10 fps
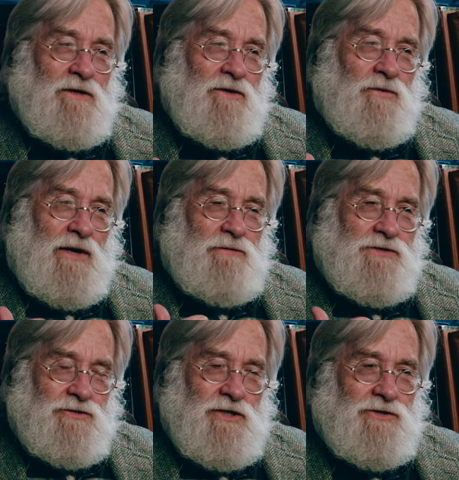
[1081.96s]
What I would
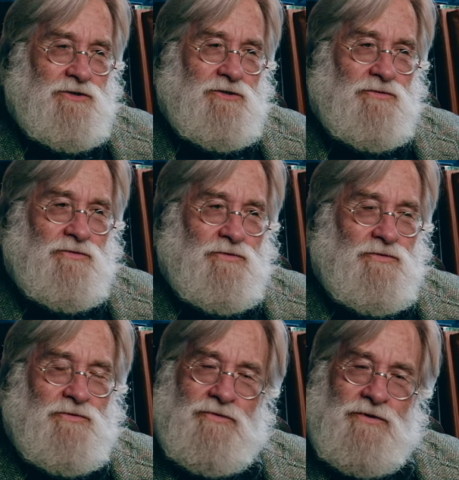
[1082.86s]
suggest to you
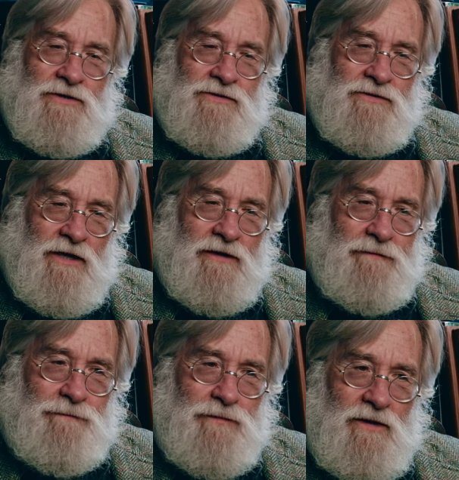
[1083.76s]
is that
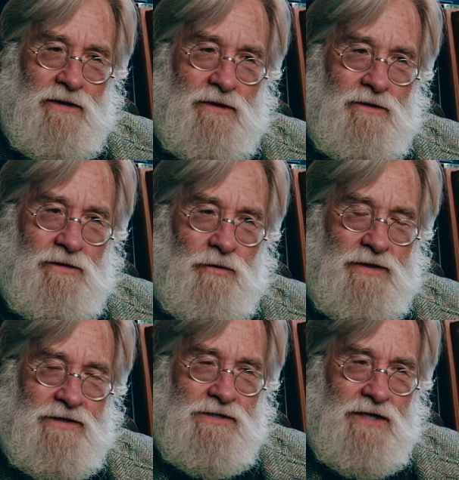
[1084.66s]
what
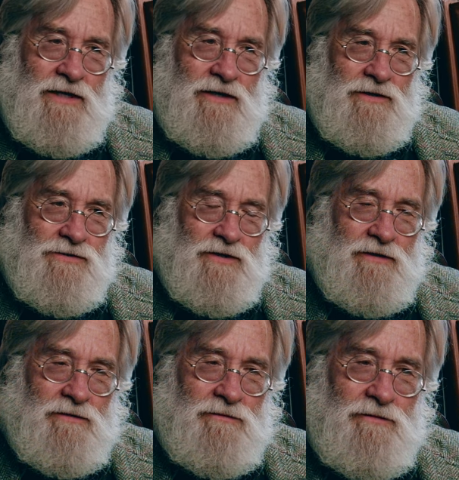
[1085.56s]
he's saying is that
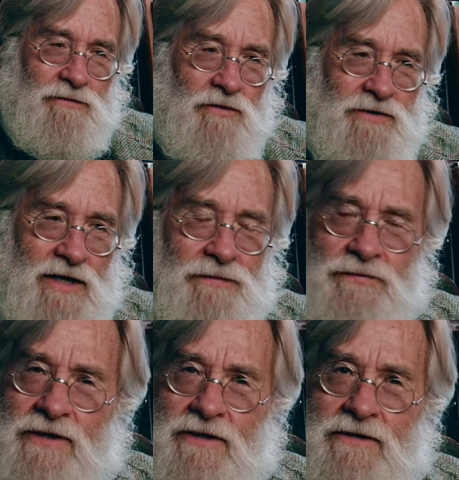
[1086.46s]
Rodin
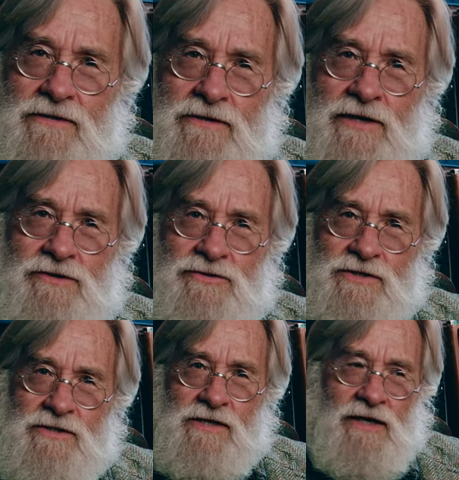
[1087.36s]
thinks and
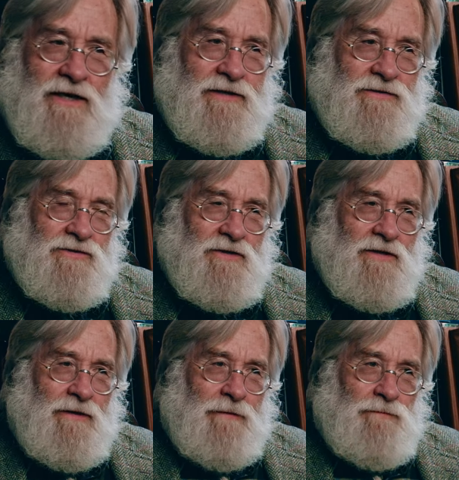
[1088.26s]
uses his eyes
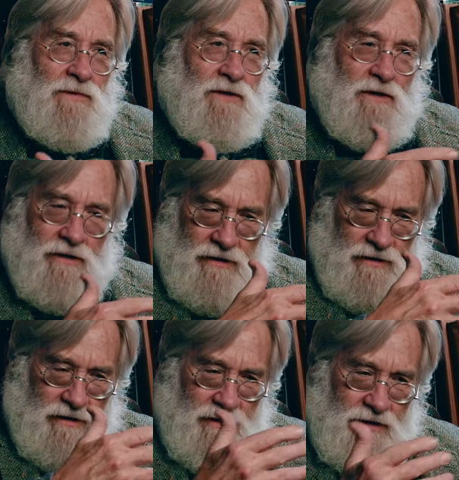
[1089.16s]

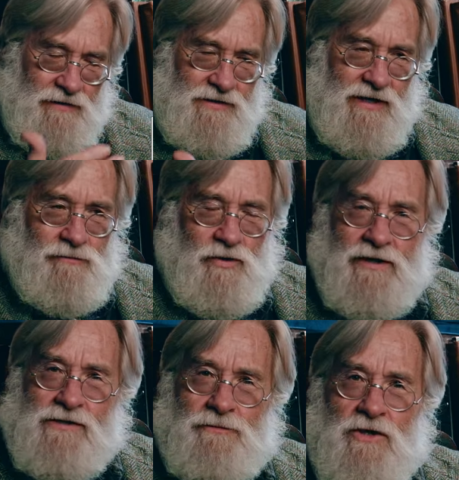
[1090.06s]
in the same way
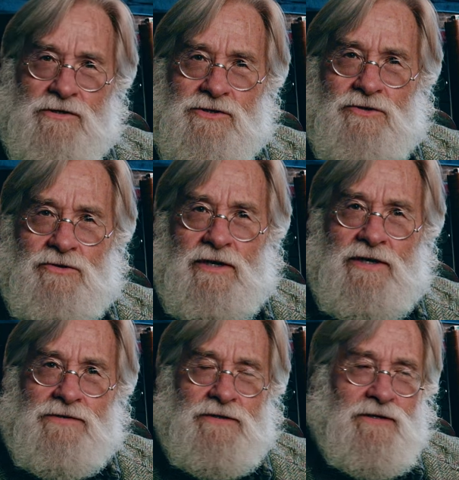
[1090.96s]
as a Boston School
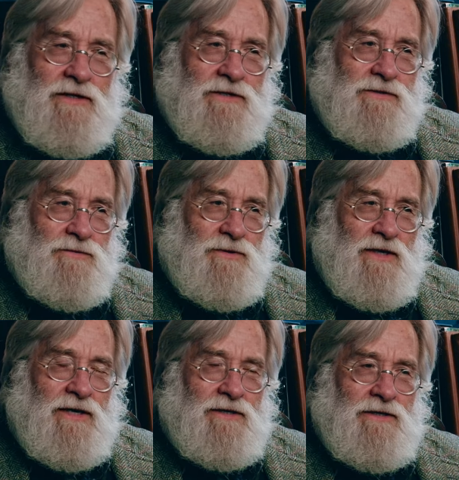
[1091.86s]
guy does, with
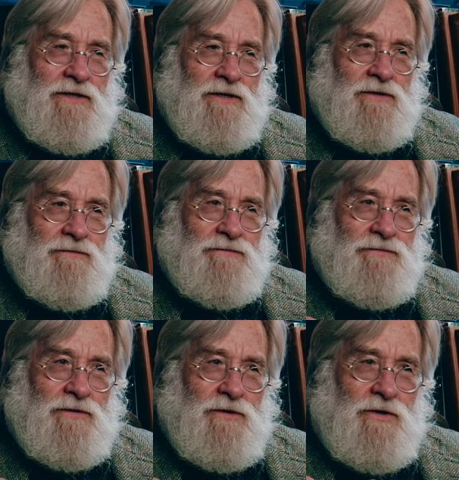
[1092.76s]
the idea of